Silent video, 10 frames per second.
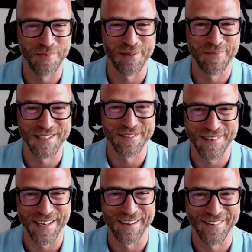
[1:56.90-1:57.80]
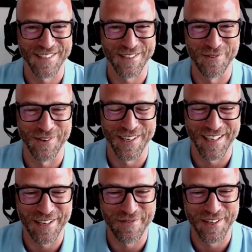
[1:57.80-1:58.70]
Committed for now to avoid
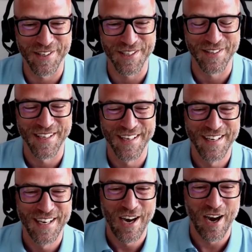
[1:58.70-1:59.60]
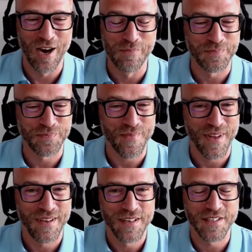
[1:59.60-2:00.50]
any confusion.
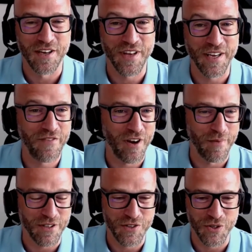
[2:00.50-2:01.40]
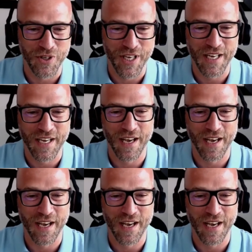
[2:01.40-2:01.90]
So thank you very much for joining.